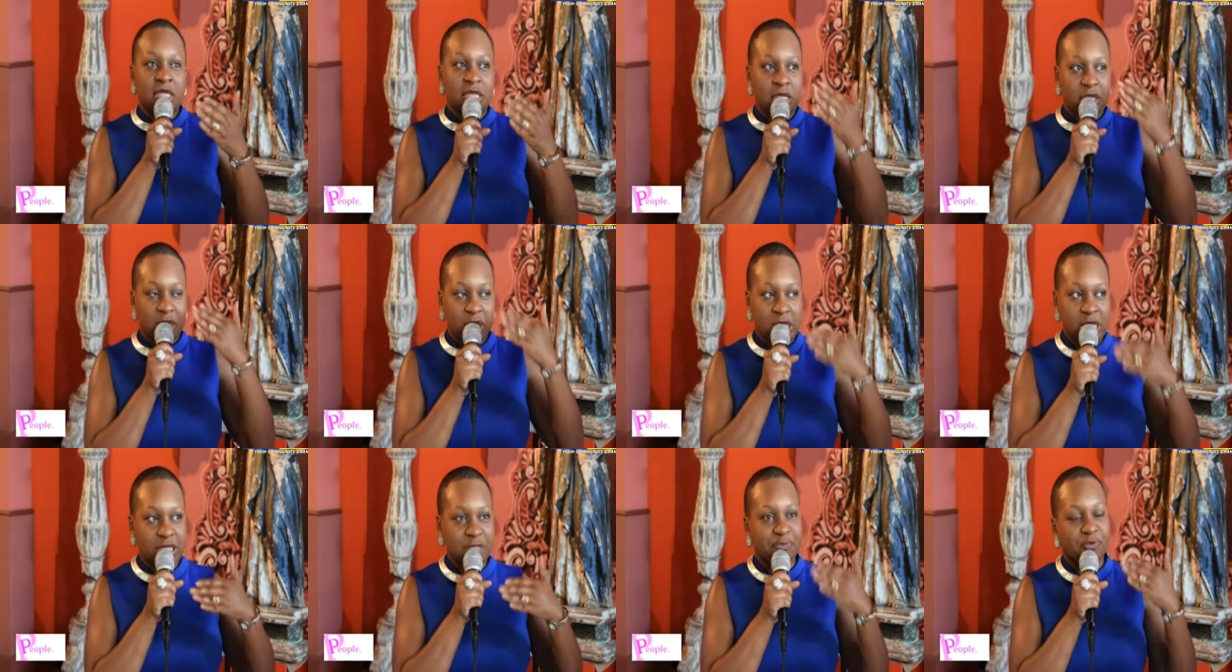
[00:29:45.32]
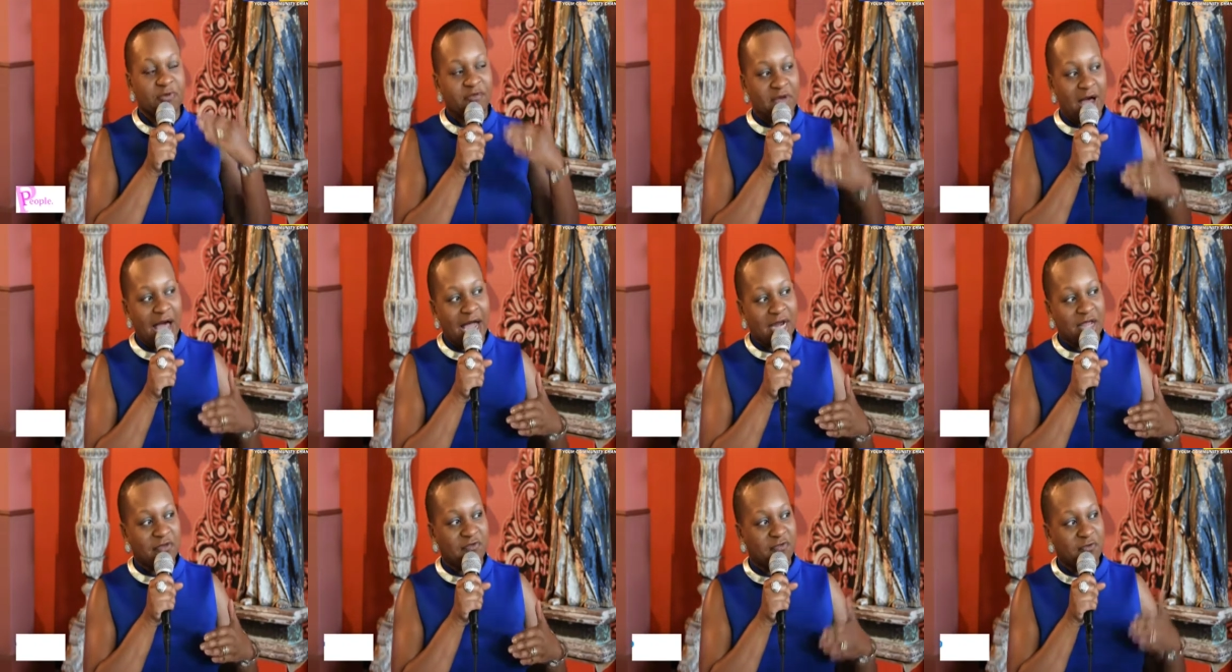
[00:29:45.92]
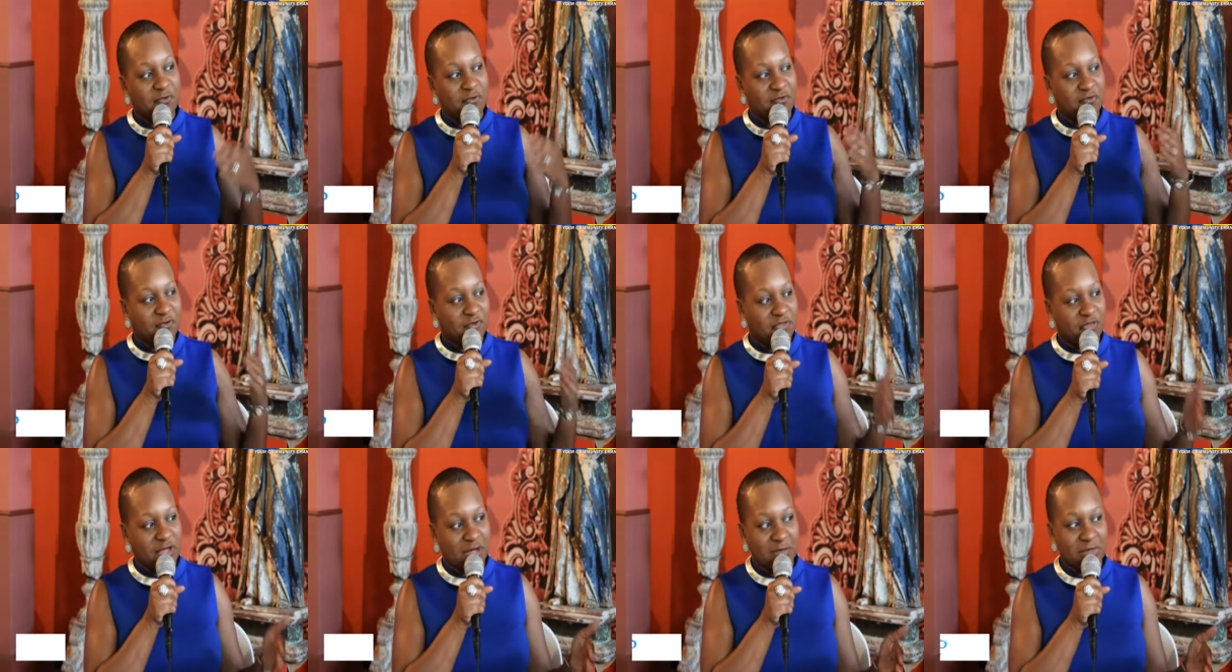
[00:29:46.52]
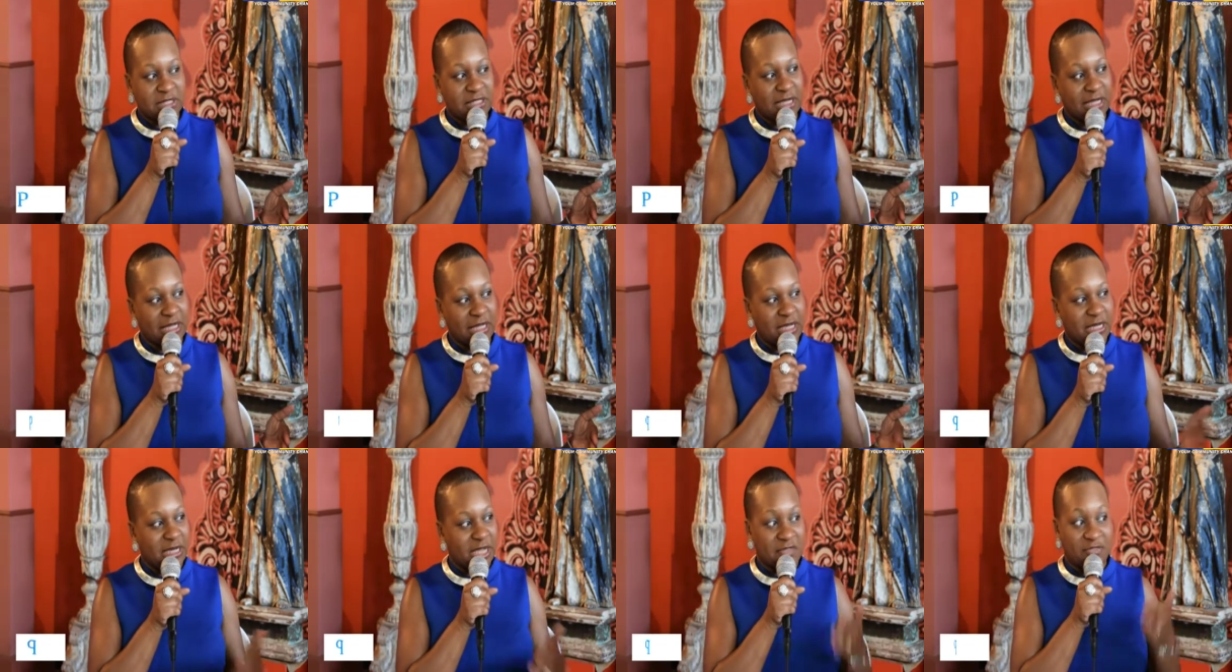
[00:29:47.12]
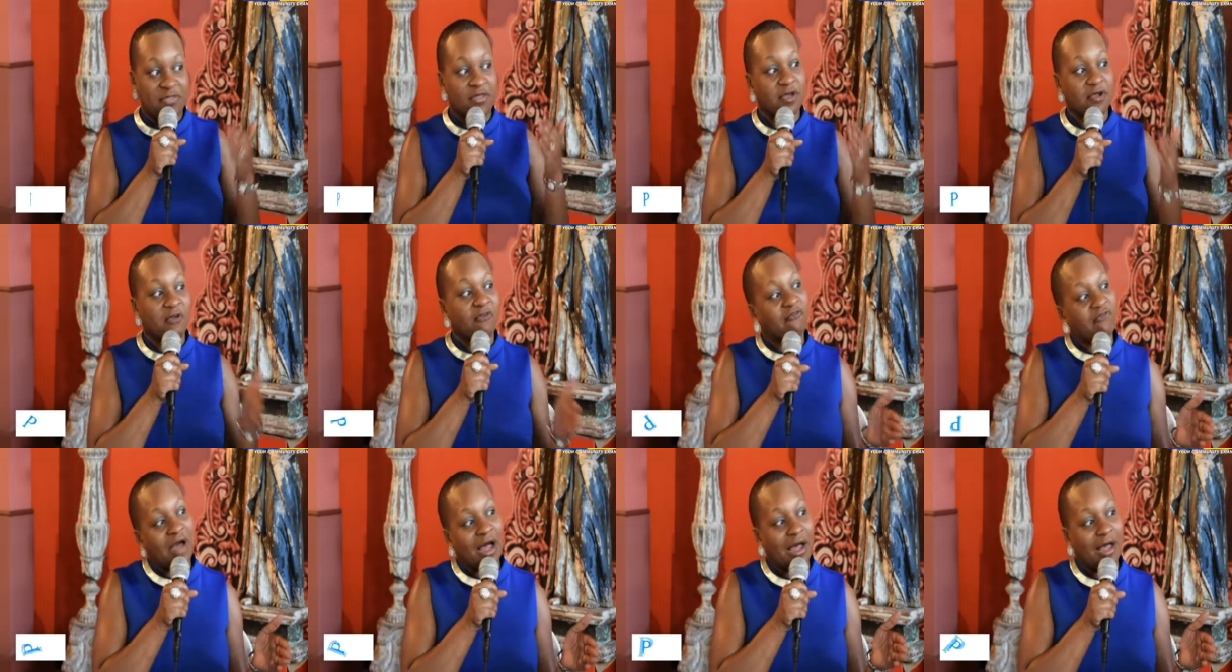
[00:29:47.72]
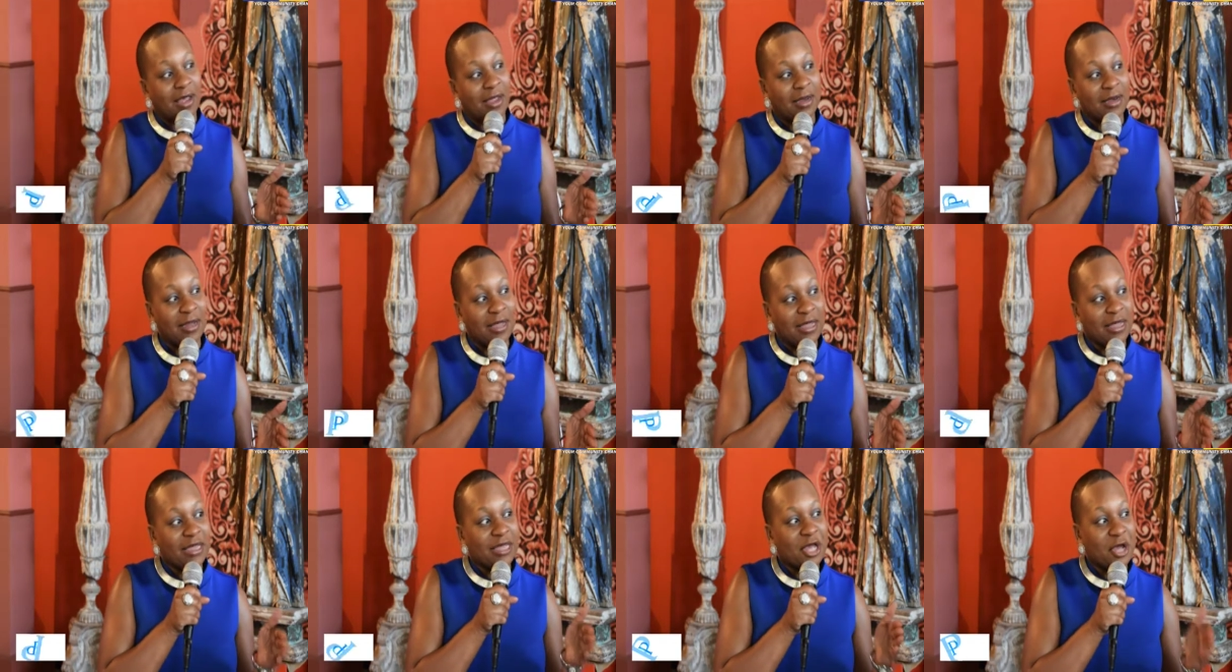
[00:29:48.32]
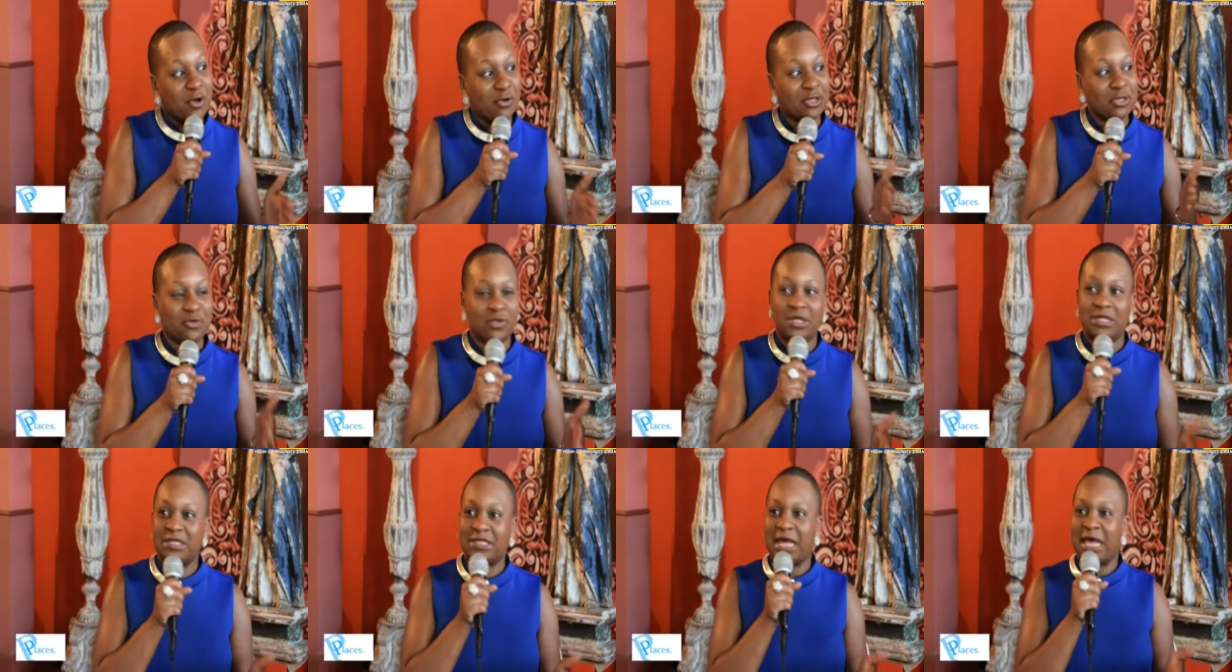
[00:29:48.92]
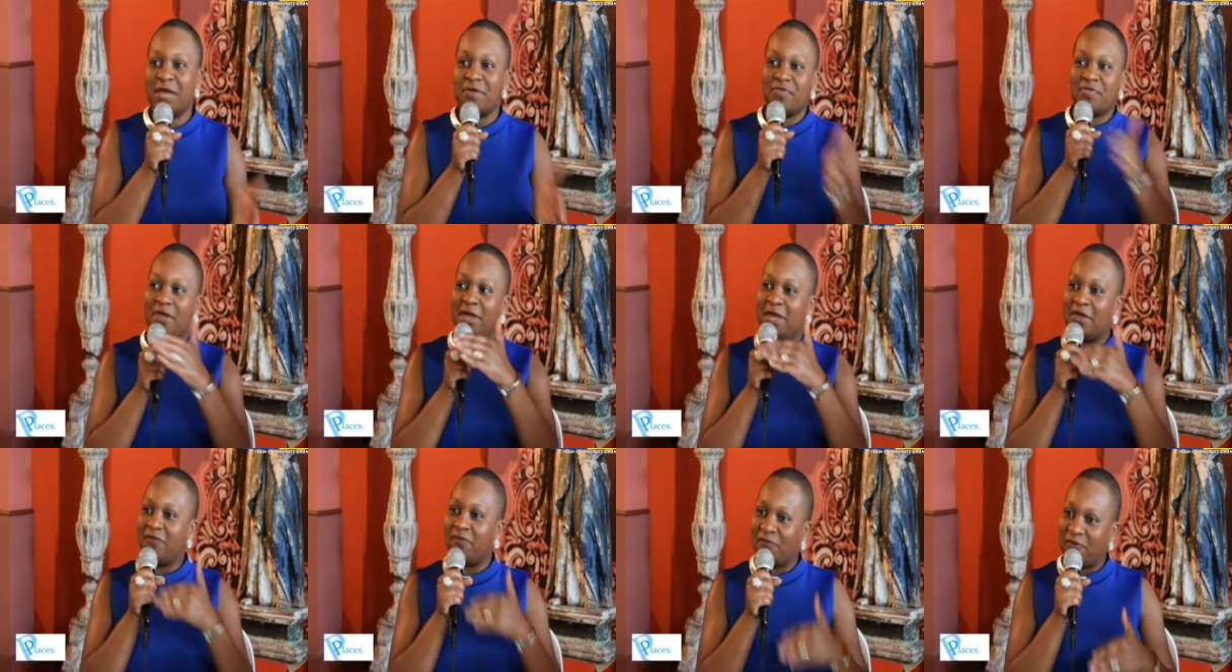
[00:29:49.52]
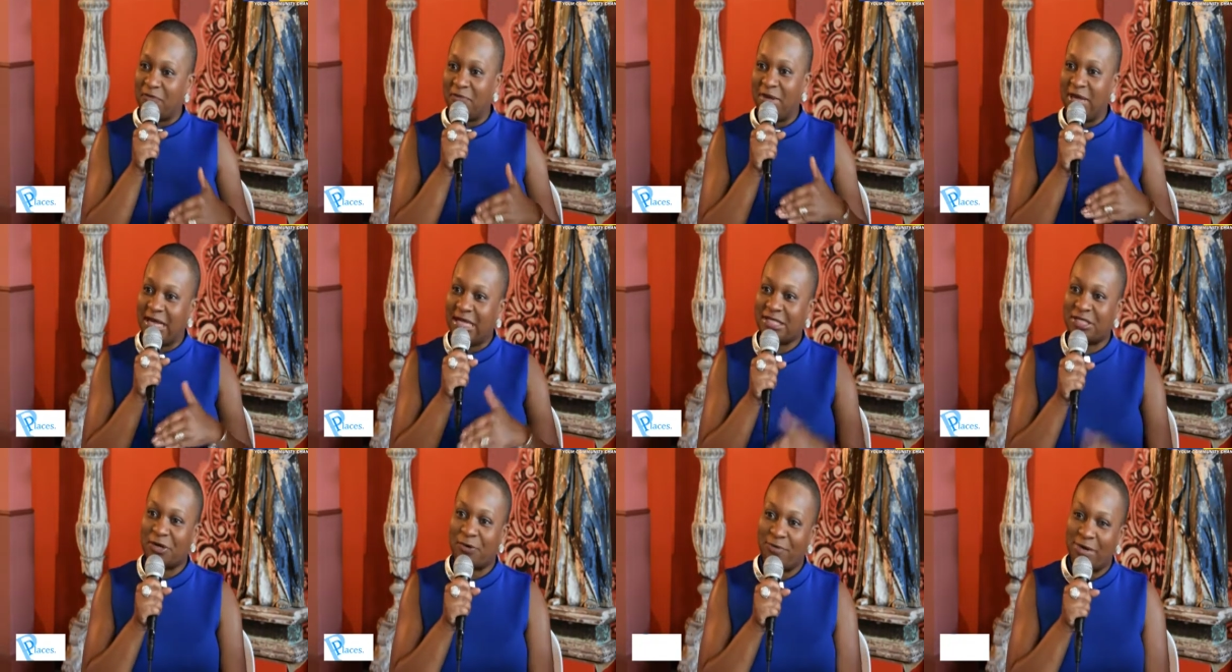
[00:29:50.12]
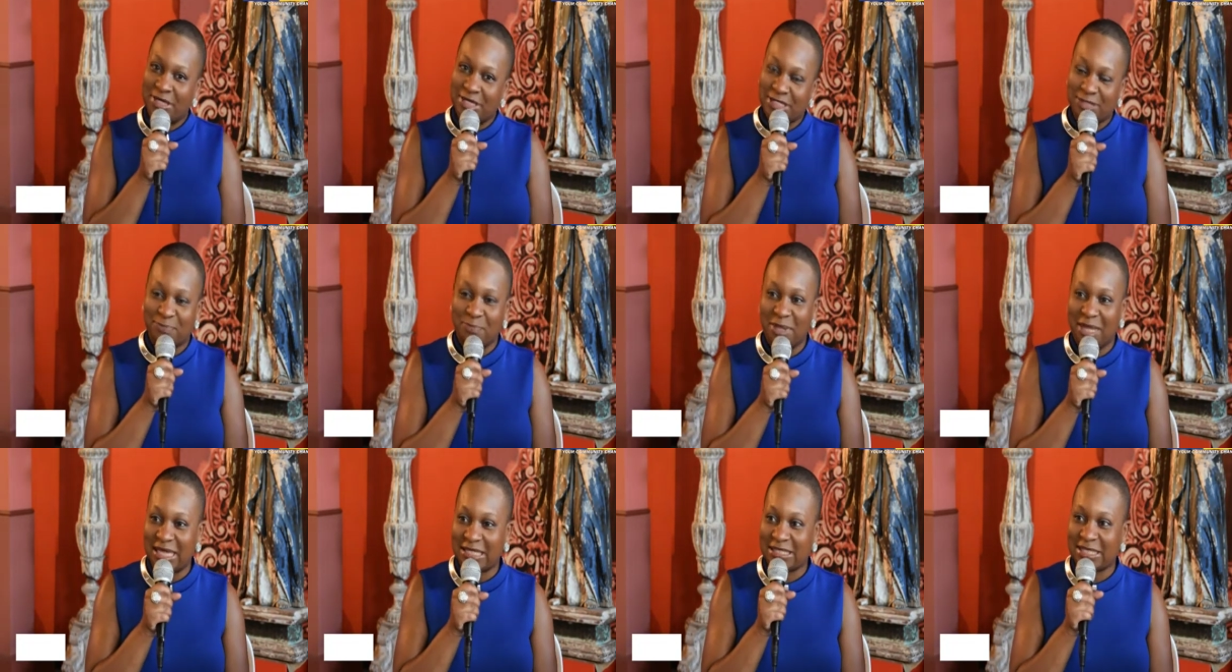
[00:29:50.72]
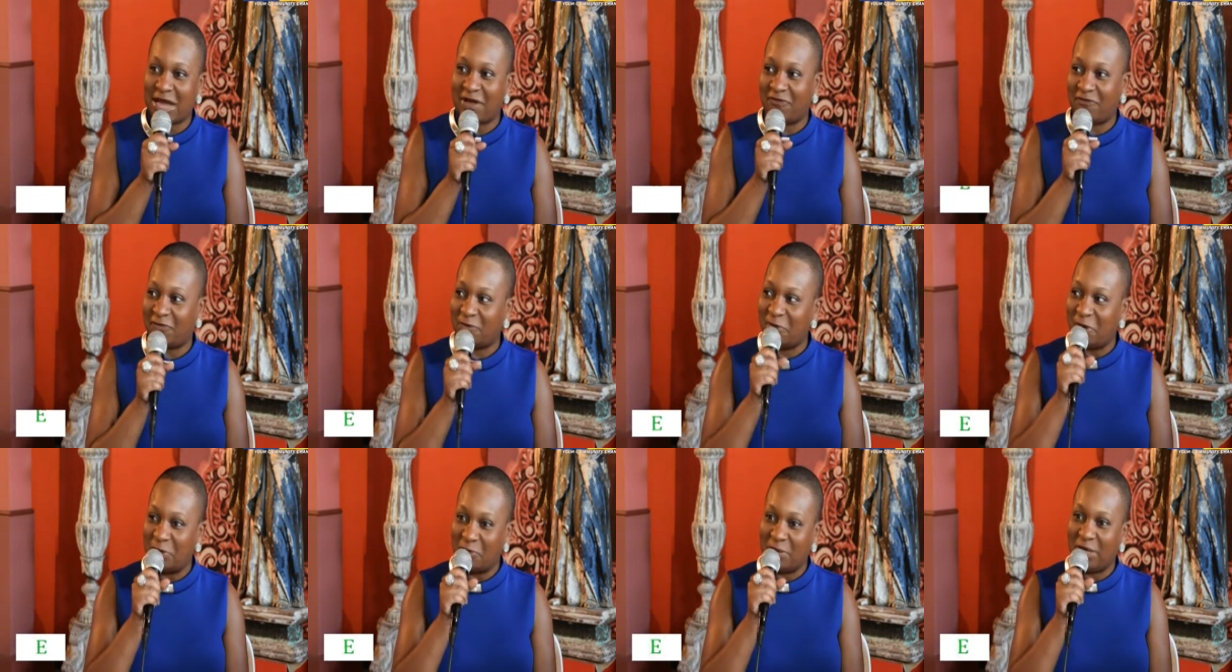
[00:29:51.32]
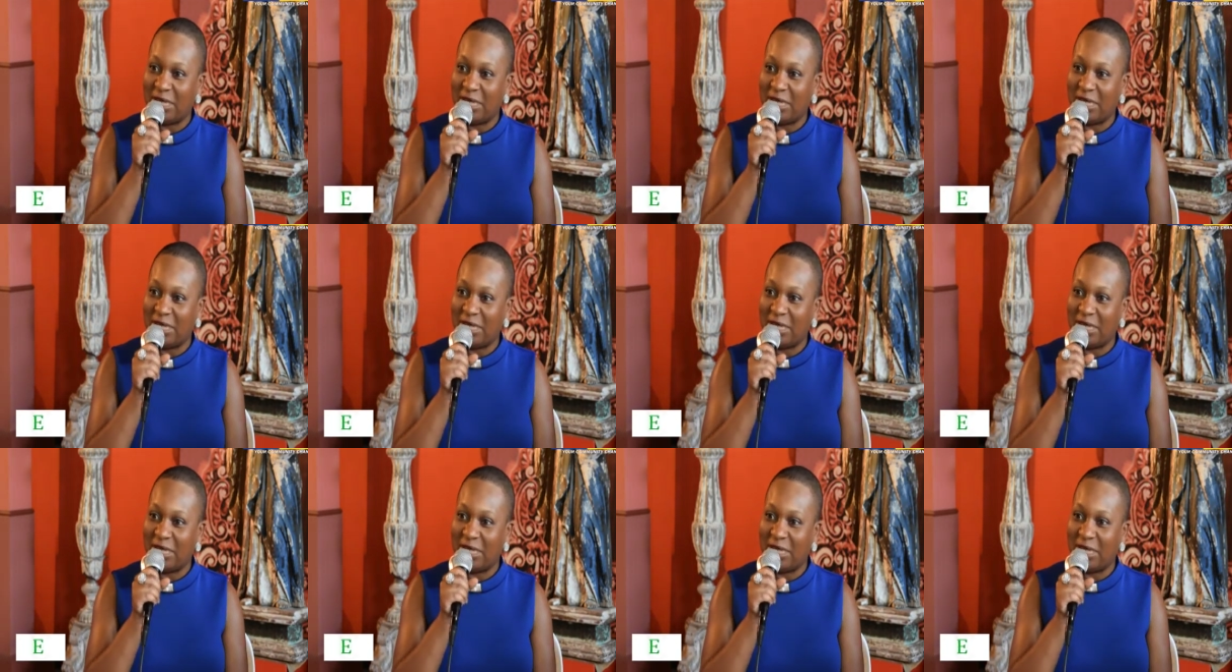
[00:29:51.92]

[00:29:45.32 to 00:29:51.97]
He's providing food for them to eat and they're fine, He'll do the same thing for me. So we just bless our food and we